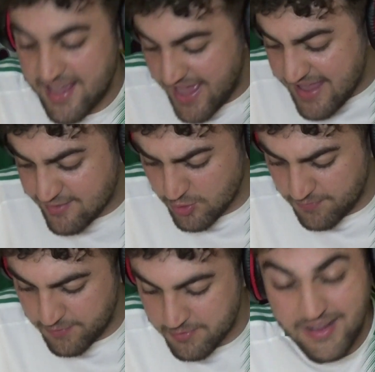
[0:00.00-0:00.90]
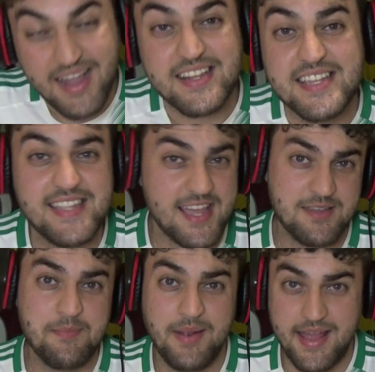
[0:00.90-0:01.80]
He's awful. And the
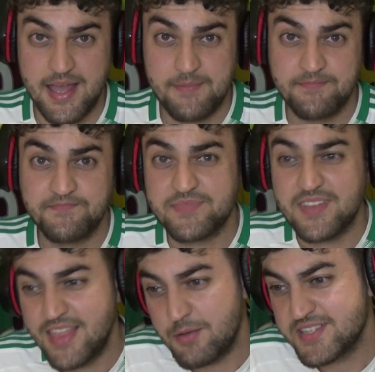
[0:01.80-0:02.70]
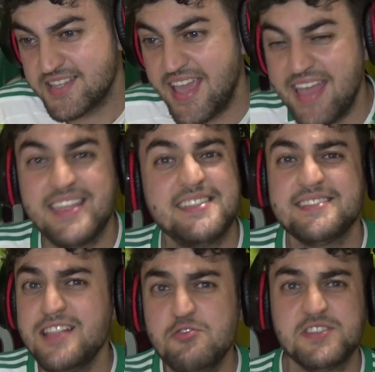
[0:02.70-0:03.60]
second player, that was again, this
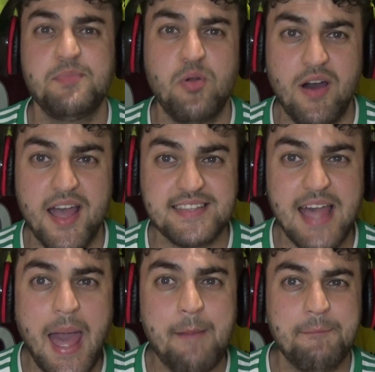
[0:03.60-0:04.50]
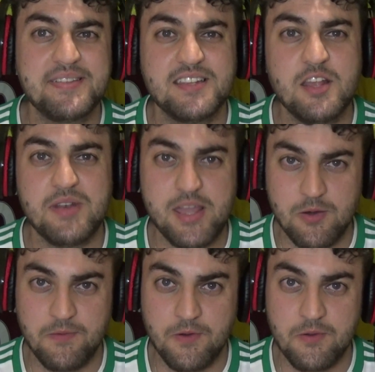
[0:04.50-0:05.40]
is no surprise, absolutely
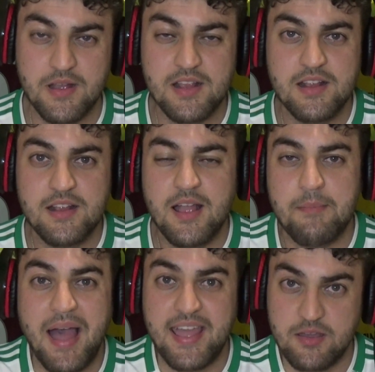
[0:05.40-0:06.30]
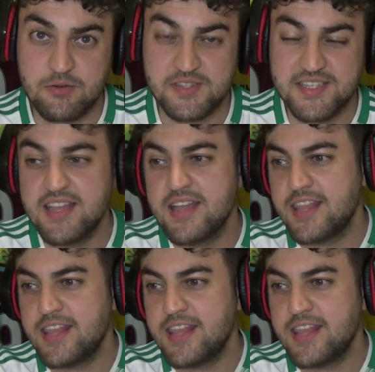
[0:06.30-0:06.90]
awful, Mahious.